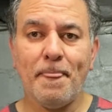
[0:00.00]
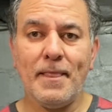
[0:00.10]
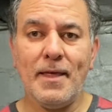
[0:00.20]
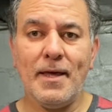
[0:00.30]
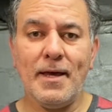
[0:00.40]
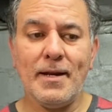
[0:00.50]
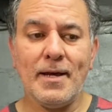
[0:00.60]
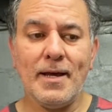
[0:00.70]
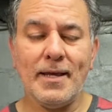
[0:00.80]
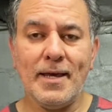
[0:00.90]
and
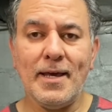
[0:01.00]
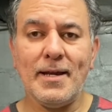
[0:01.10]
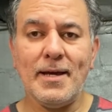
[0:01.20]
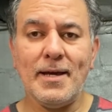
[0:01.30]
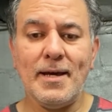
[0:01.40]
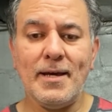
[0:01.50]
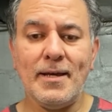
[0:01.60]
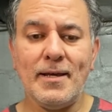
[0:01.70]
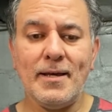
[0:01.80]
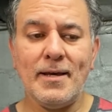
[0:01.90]

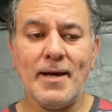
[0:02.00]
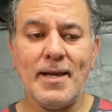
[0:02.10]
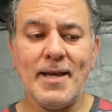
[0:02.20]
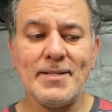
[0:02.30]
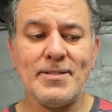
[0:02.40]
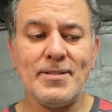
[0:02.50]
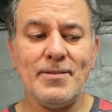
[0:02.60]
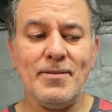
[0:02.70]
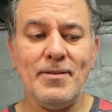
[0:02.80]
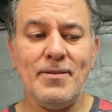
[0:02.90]
I guess
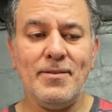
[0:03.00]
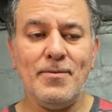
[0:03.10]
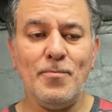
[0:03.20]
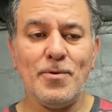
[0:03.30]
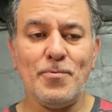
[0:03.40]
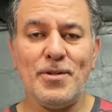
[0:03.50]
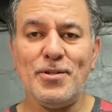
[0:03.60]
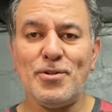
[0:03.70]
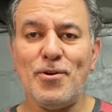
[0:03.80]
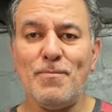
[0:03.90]
what really
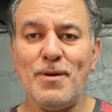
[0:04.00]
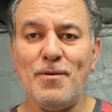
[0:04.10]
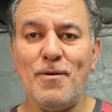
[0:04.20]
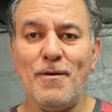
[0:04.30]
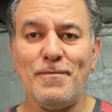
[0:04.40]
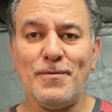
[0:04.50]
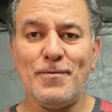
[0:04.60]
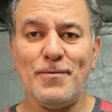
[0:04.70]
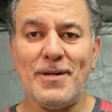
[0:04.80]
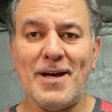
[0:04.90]
turned me off
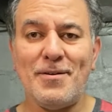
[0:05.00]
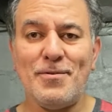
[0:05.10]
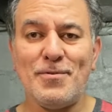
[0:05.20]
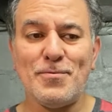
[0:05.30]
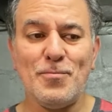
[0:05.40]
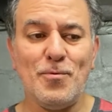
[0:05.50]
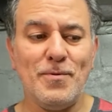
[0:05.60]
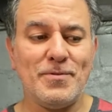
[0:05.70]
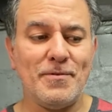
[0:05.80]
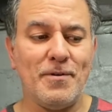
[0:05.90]
to a lot of those
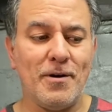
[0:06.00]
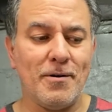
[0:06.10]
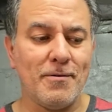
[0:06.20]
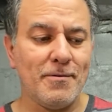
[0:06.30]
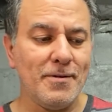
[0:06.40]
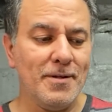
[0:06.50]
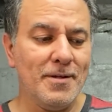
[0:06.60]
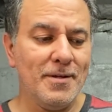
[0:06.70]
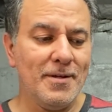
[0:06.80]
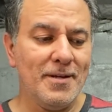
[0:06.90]
movies of horror
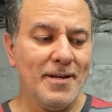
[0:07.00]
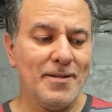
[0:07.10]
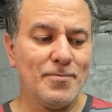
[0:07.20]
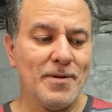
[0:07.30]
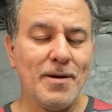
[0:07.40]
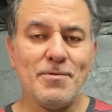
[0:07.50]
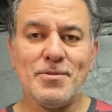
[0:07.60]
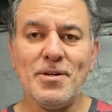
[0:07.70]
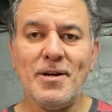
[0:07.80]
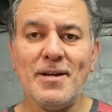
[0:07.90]
is when I
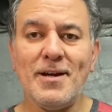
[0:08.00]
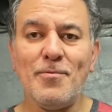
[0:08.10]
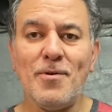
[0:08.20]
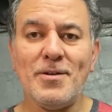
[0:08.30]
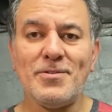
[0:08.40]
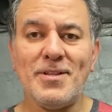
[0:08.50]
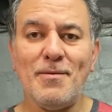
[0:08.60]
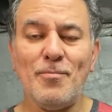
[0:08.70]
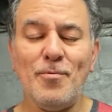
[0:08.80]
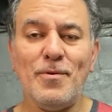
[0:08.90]
was young and I watched
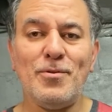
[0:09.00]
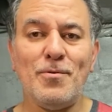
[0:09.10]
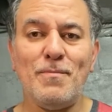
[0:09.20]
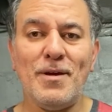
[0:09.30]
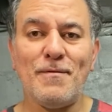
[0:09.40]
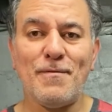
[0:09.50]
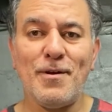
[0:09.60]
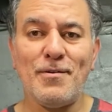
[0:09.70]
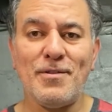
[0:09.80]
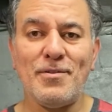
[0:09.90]
that movie Don't Be
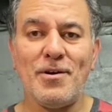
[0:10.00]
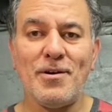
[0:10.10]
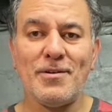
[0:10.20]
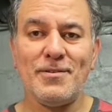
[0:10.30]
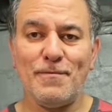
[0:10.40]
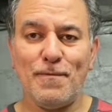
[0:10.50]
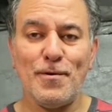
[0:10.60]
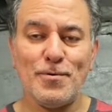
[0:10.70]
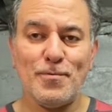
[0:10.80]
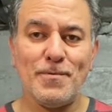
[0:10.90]
Afraid of the Dark, the
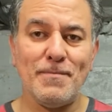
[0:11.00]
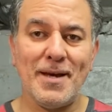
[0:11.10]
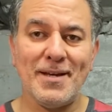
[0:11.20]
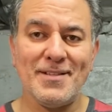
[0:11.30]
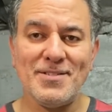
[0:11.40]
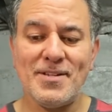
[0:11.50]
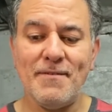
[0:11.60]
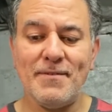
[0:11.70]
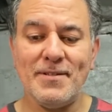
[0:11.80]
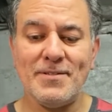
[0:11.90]
first one back in the
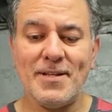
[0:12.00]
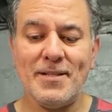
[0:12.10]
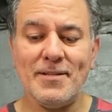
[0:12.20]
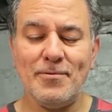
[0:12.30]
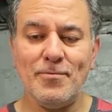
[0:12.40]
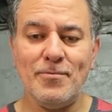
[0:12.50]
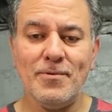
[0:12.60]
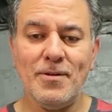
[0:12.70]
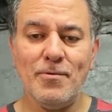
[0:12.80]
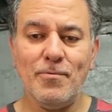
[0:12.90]
70s, not the new
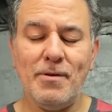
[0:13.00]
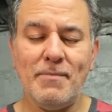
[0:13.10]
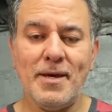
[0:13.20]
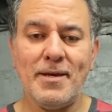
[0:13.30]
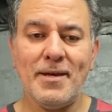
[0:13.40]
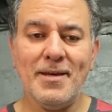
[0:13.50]
remake.